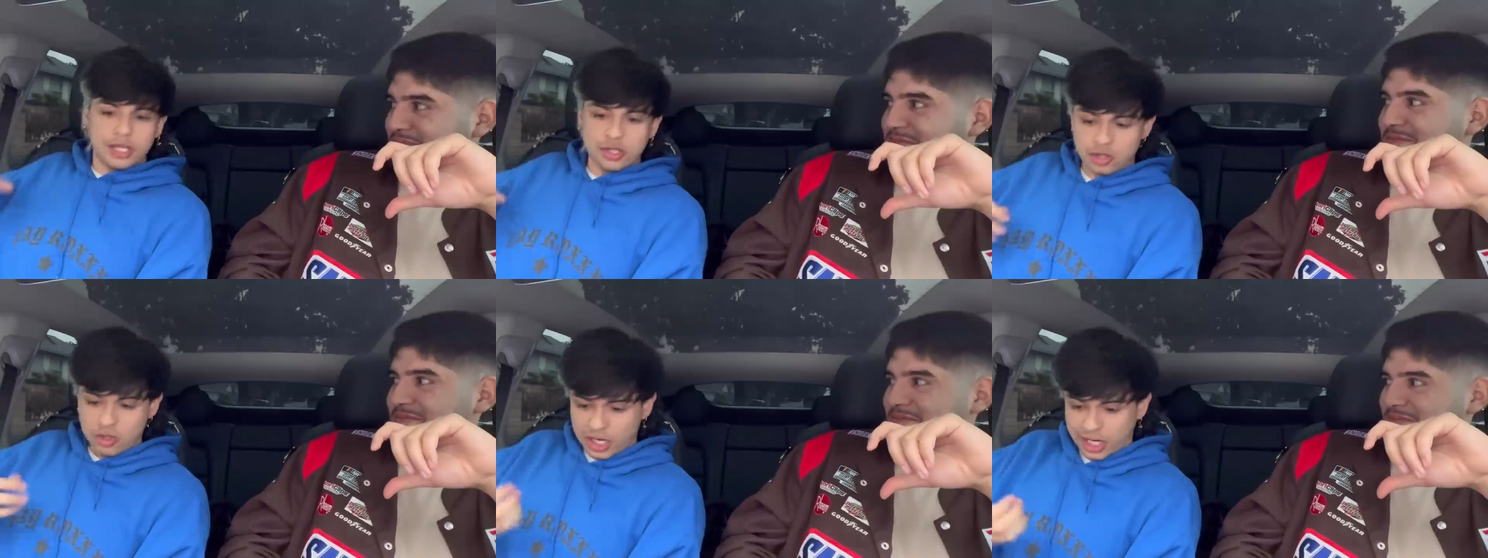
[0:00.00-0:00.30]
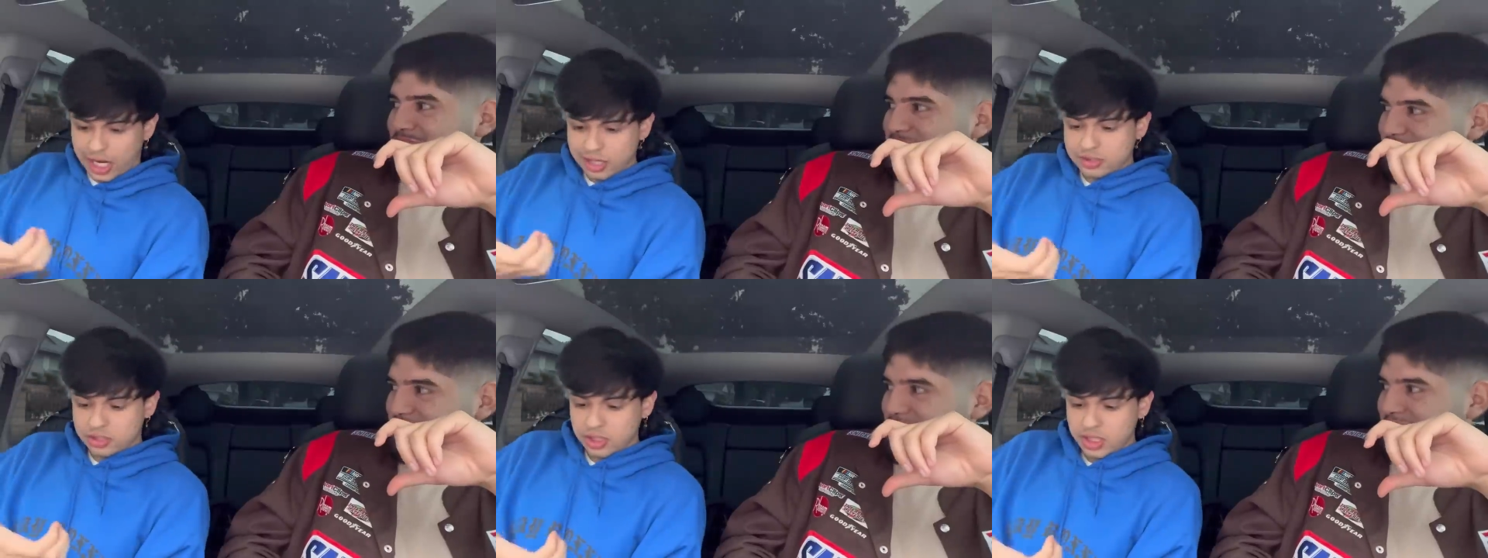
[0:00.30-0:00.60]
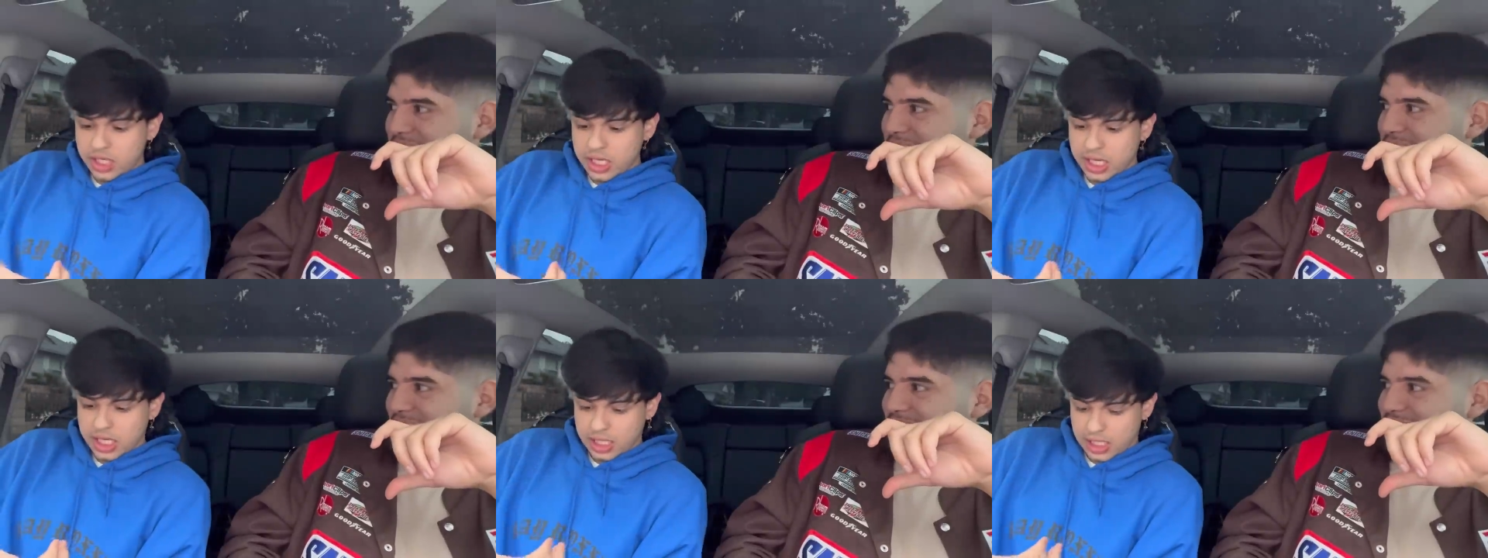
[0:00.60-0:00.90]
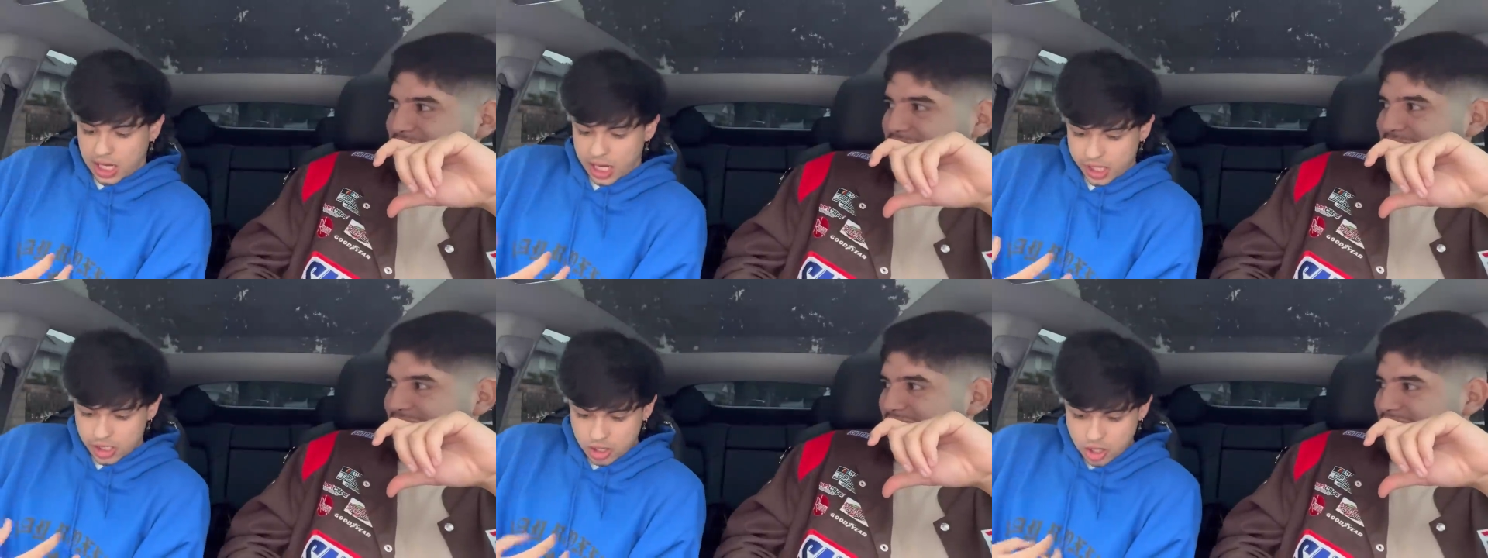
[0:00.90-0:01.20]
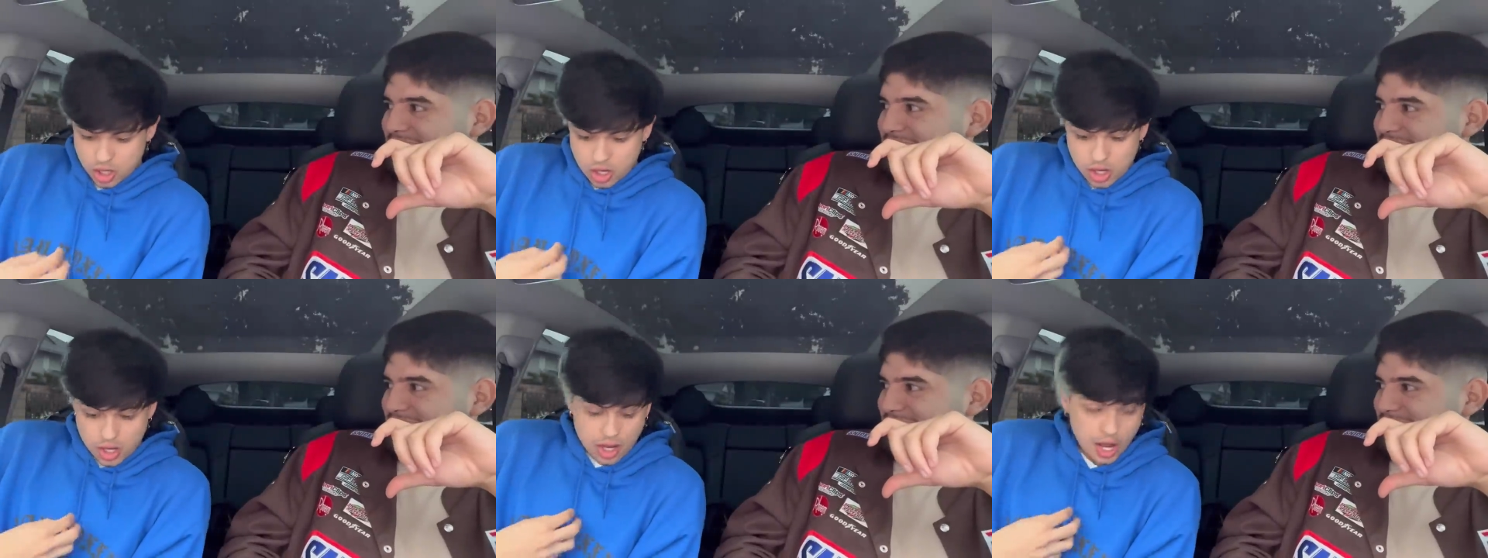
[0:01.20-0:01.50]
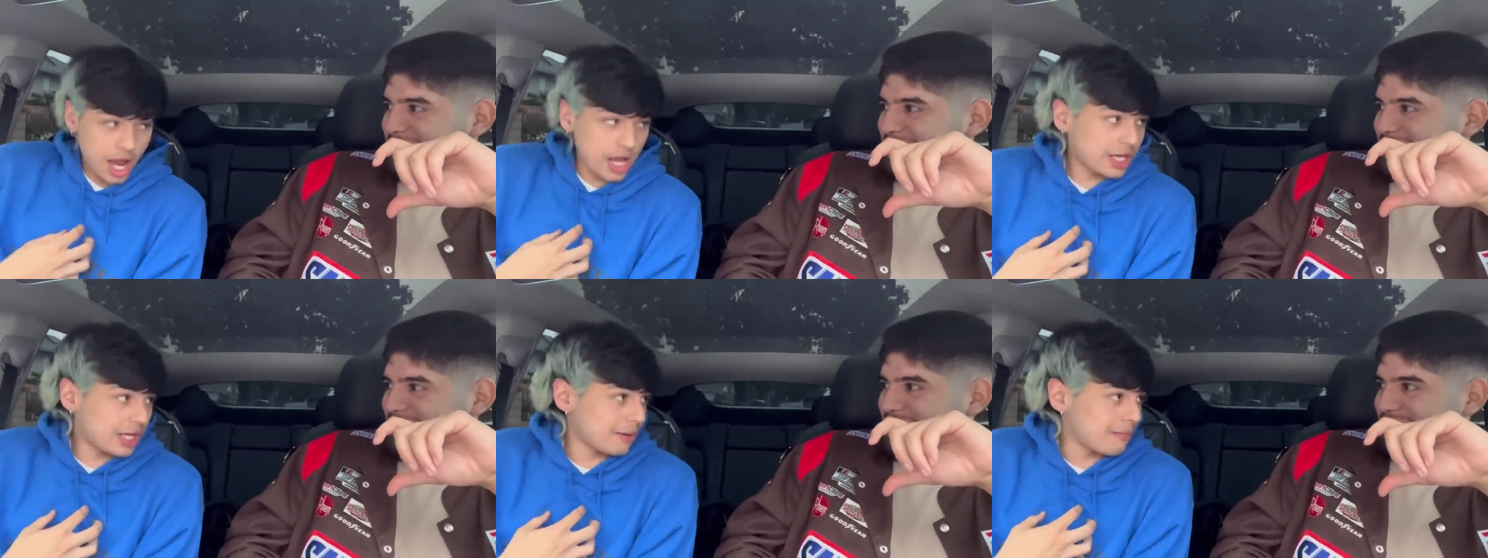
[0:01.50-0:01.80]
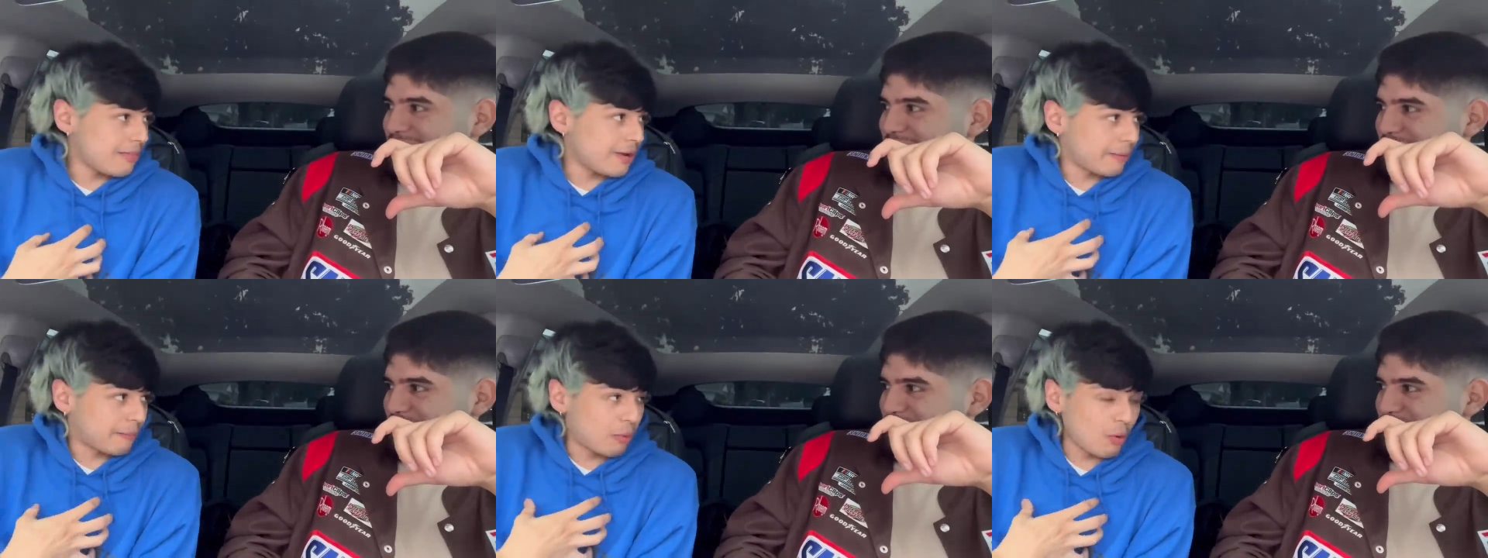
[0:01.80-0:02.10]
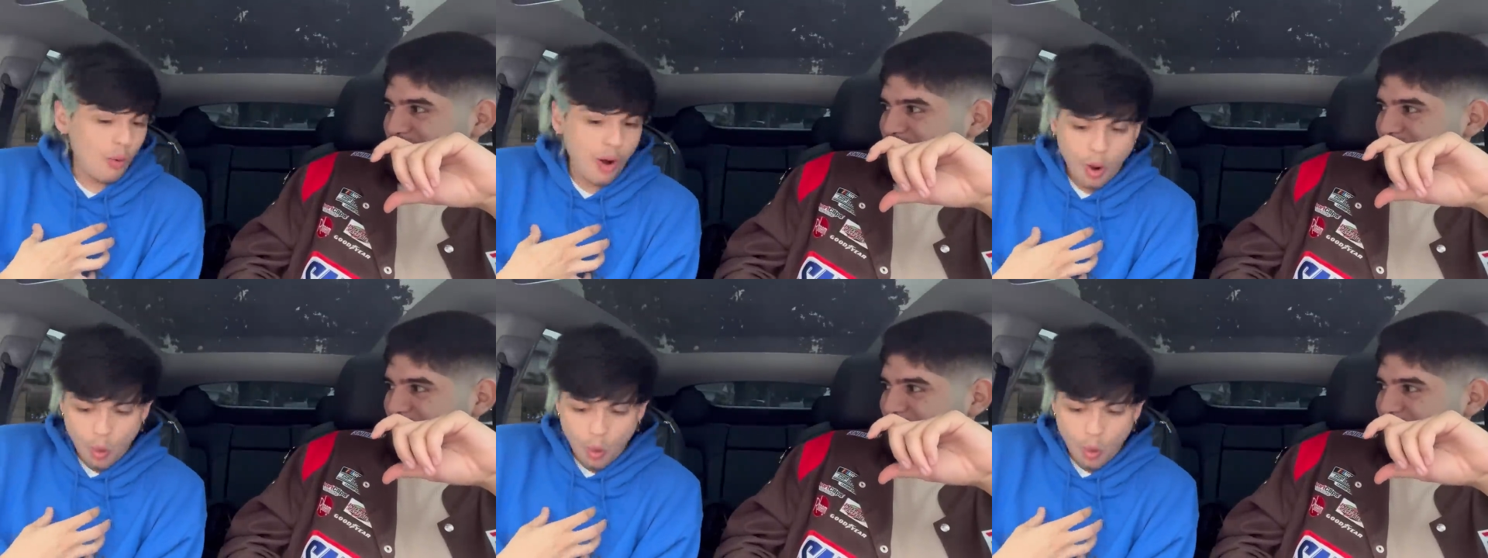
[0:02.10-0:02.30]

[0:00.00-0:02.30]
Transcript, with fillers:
Speaker 1: you know, like, I see it. And, like, I get me pongo